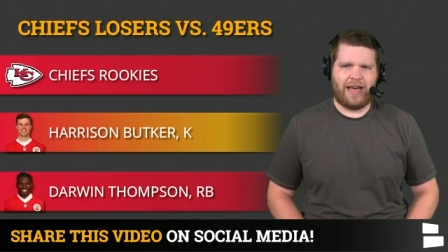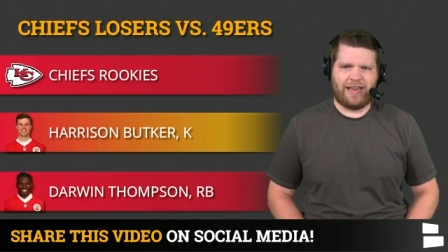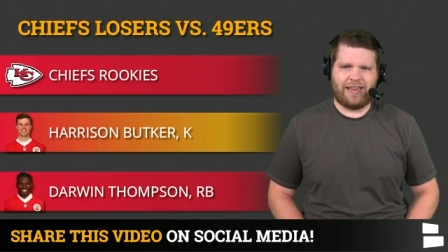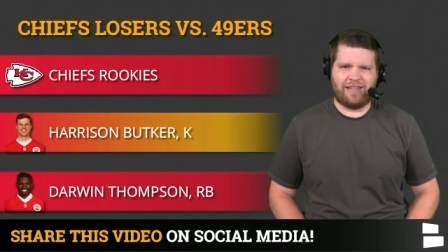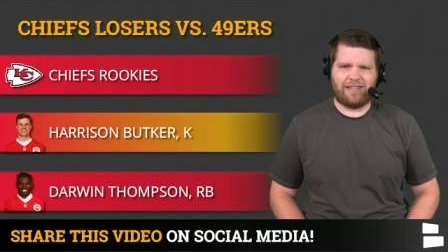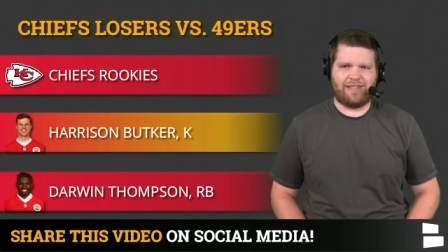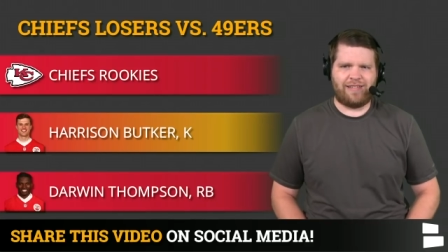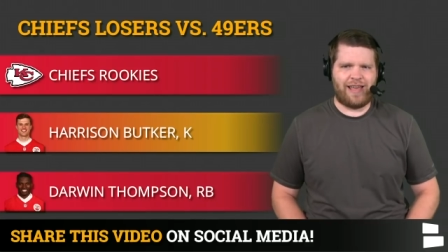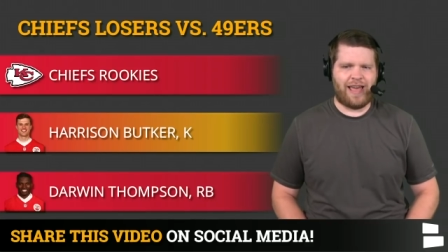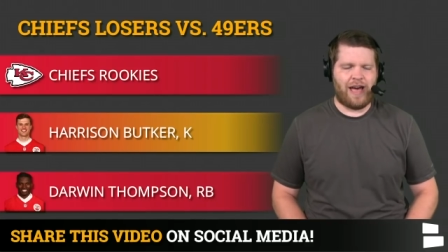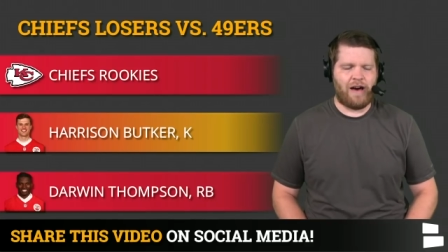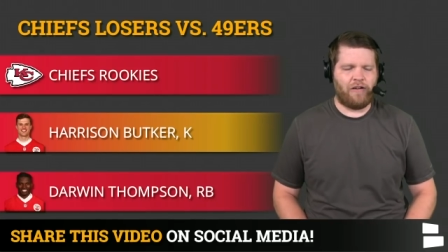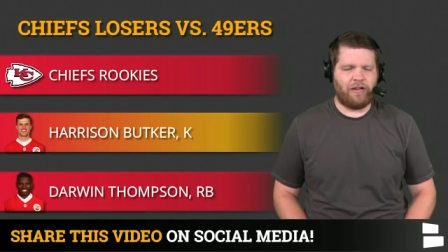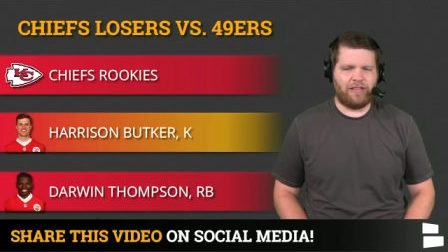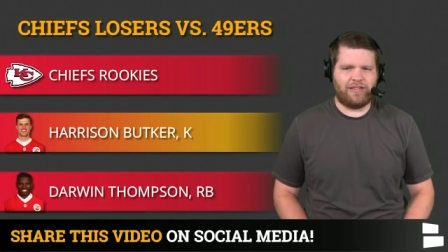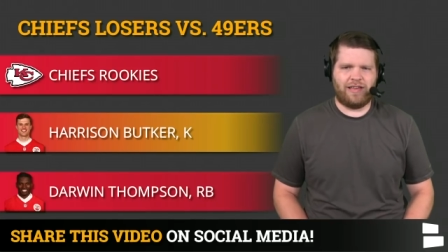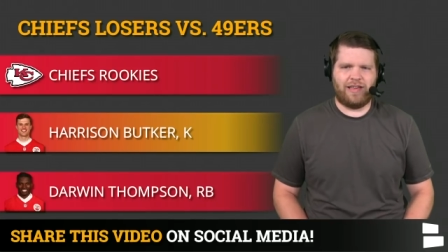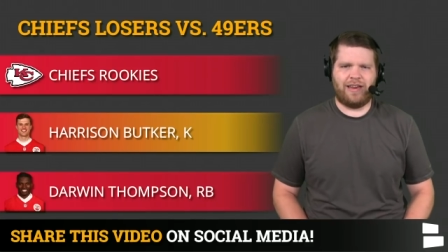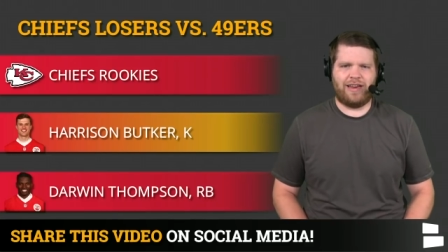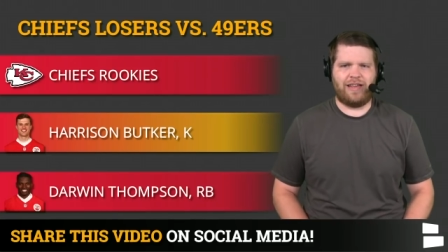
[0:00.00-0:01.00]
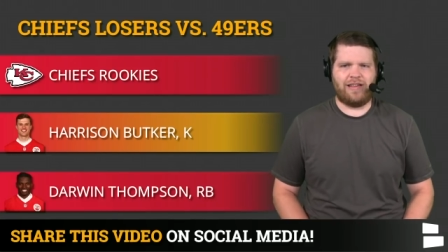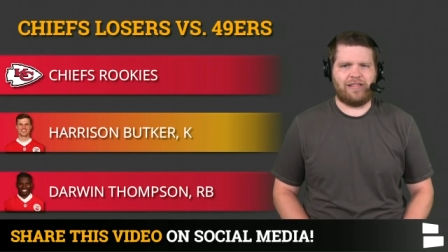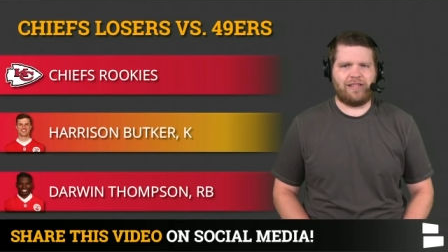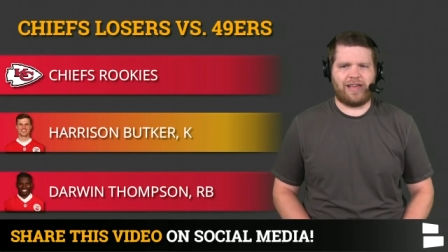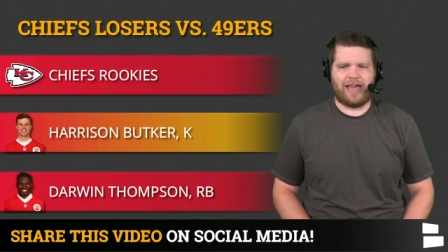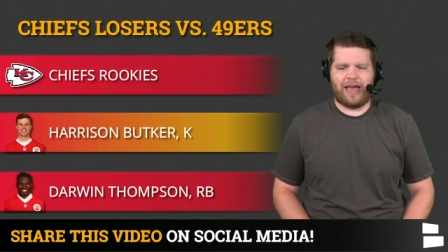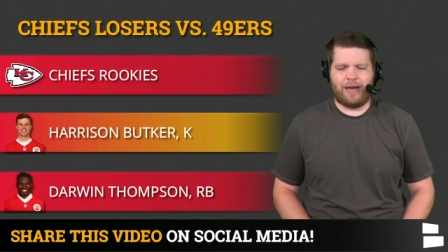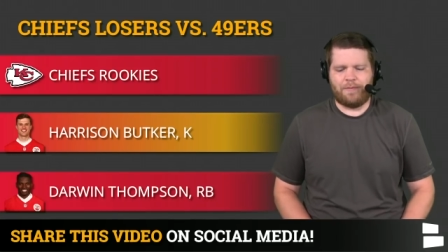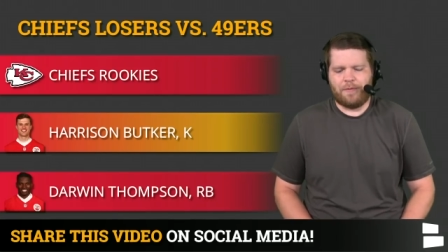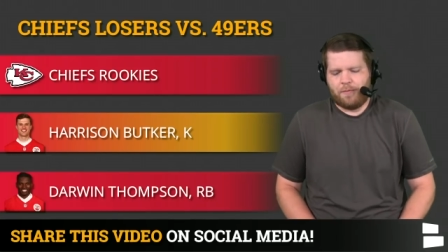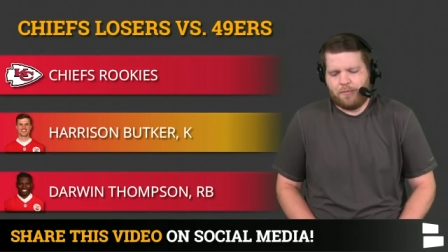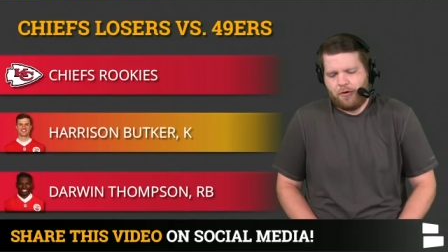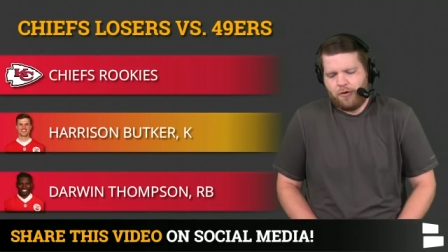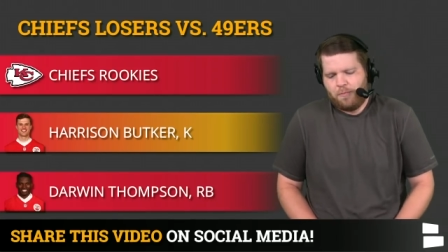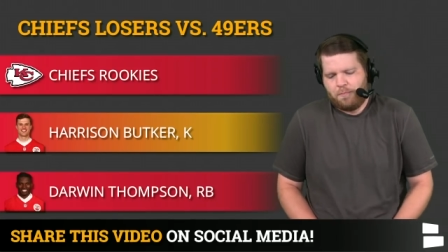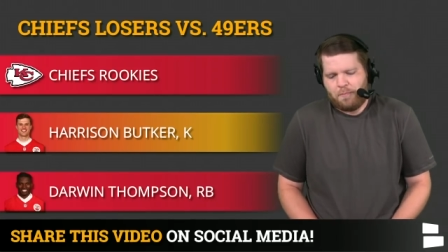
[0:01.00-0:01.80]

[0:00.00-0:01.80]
He's talented. He's capable.